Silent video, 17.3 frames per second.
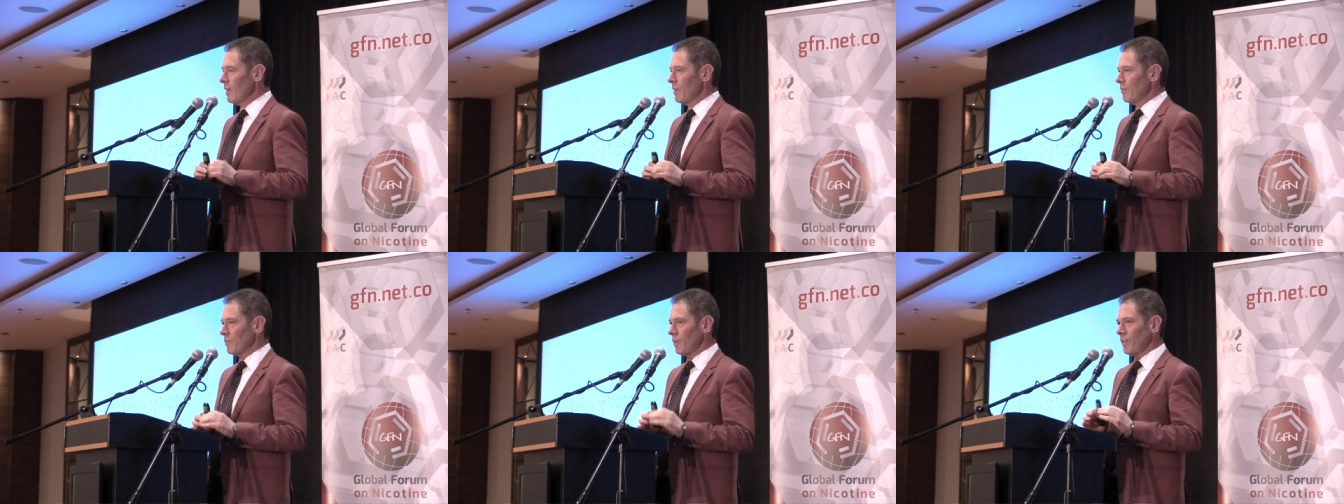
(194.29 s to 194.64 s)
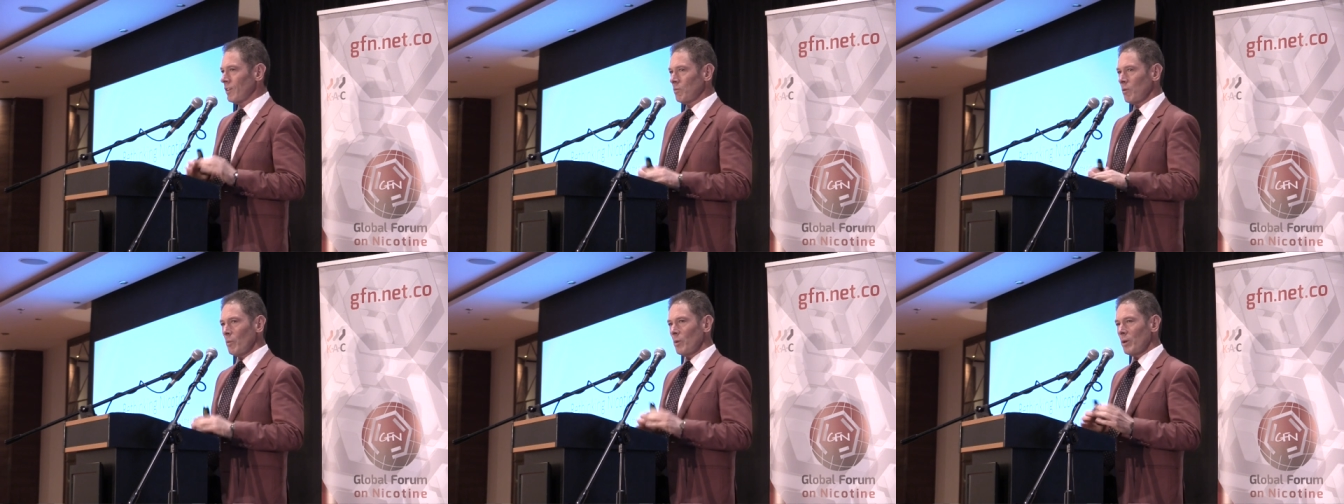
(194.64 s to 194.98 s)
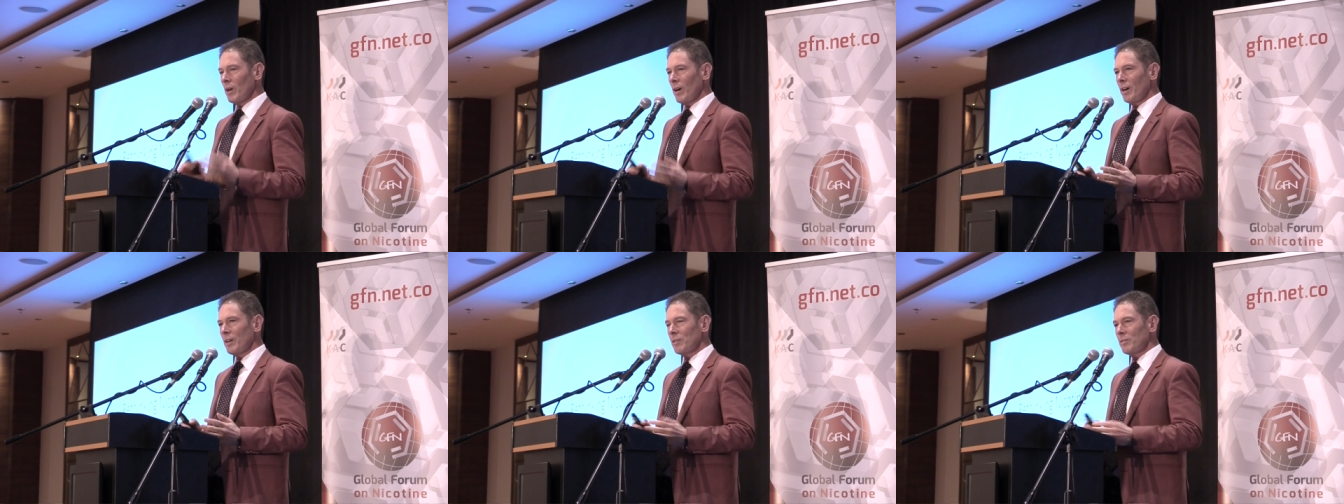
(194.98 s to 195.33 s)
So that's what we're
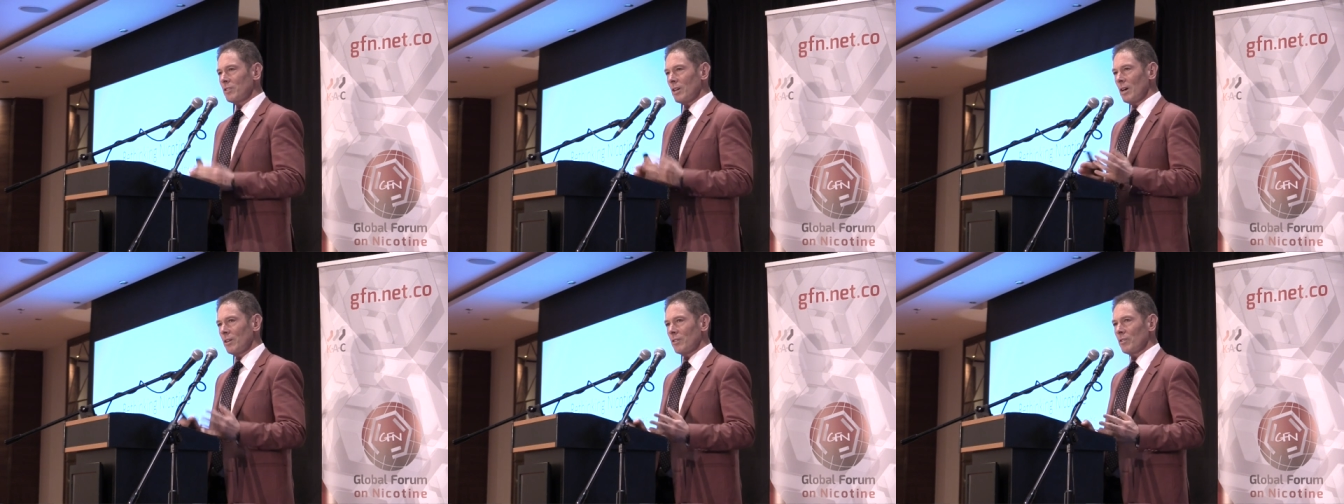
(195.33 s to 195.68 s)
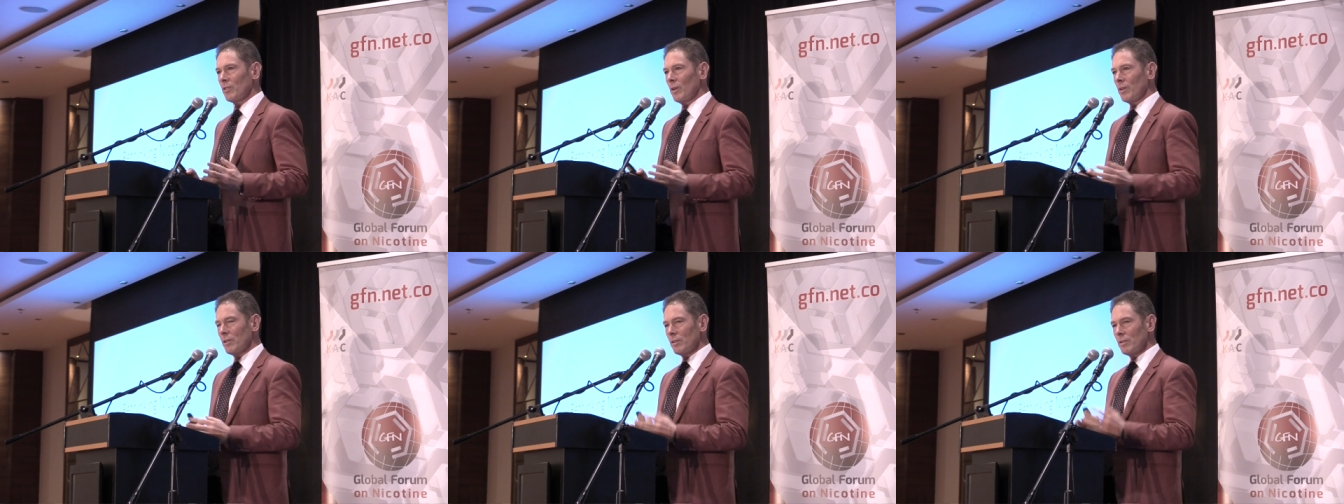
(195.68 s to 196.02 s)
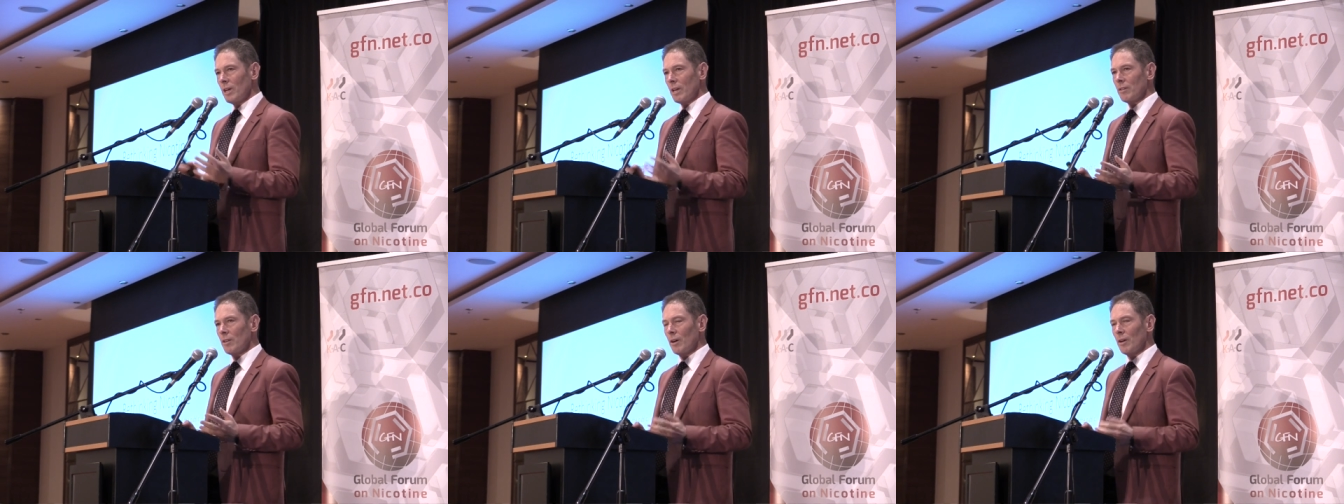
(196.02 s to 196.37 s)
going to touch on and,
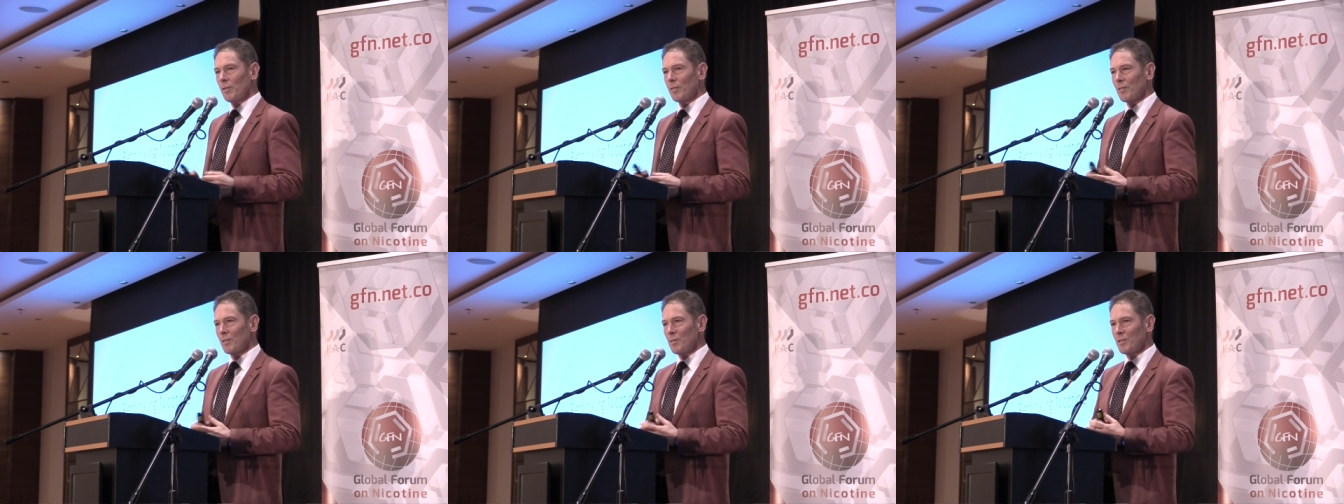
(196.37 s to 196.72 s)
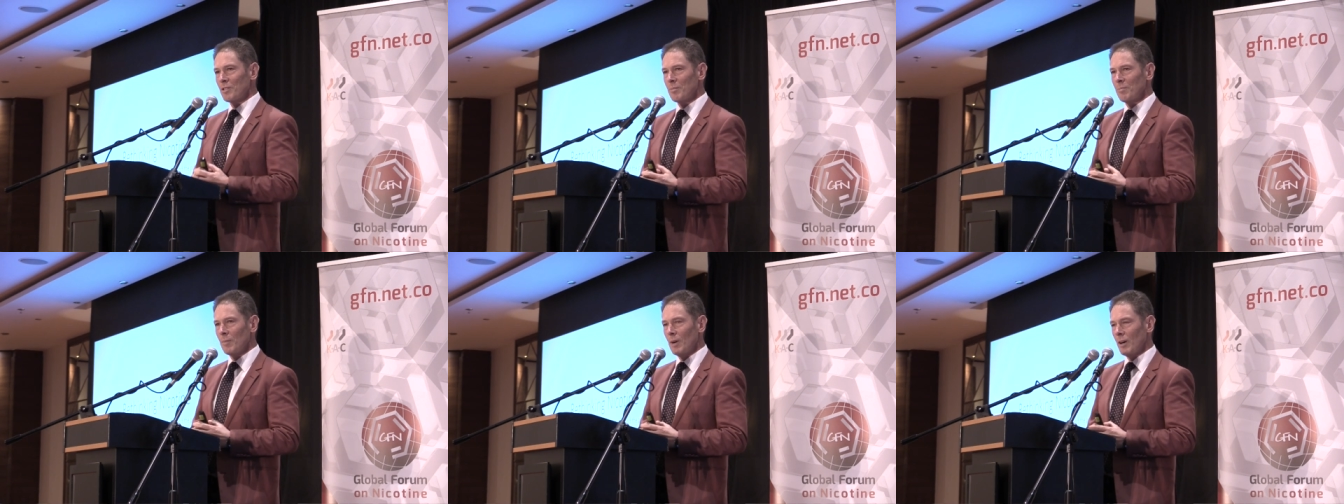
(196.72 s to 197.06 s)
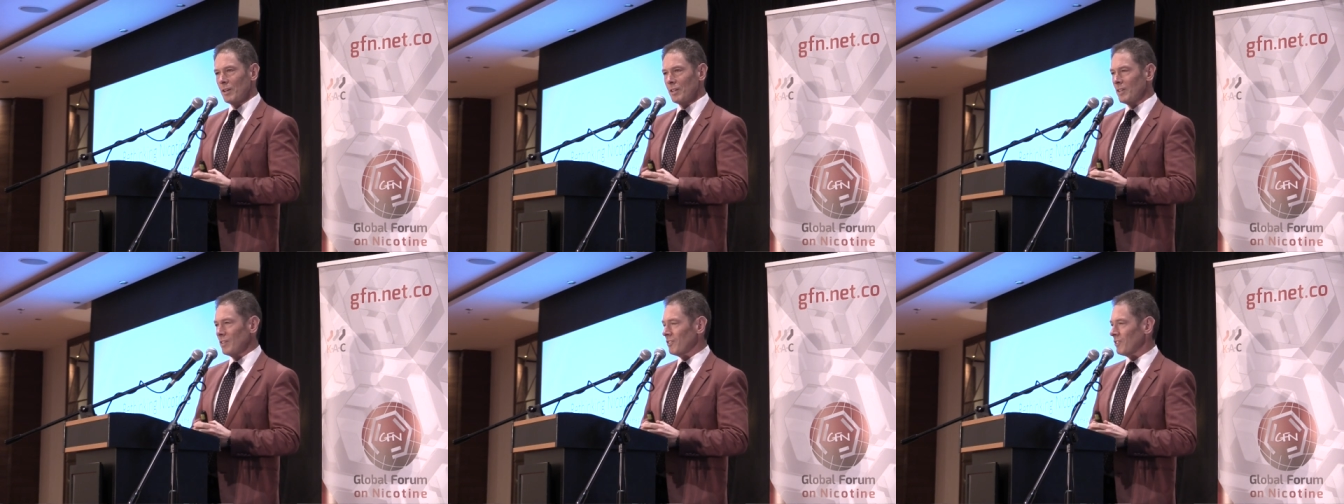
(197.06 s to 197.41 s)
and go through some
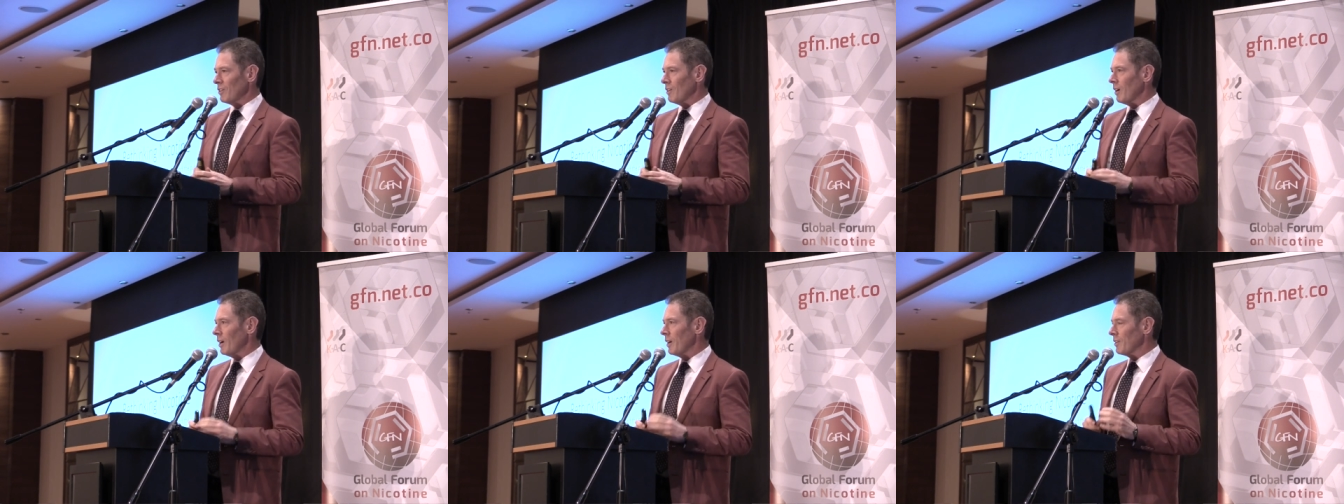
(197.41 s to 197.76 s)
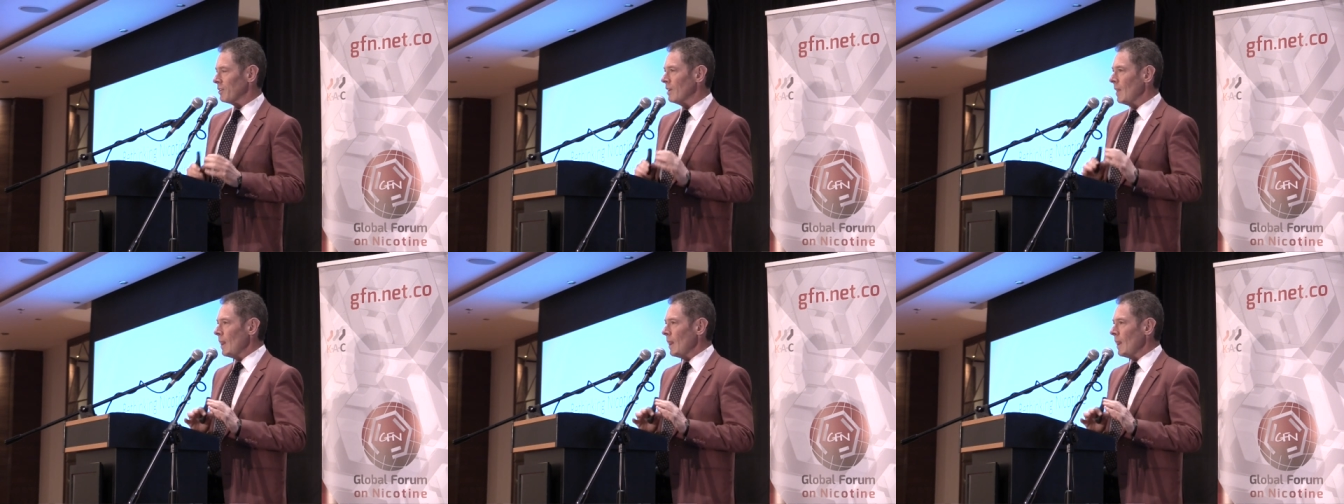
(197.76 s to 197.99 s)
ideas tonight. And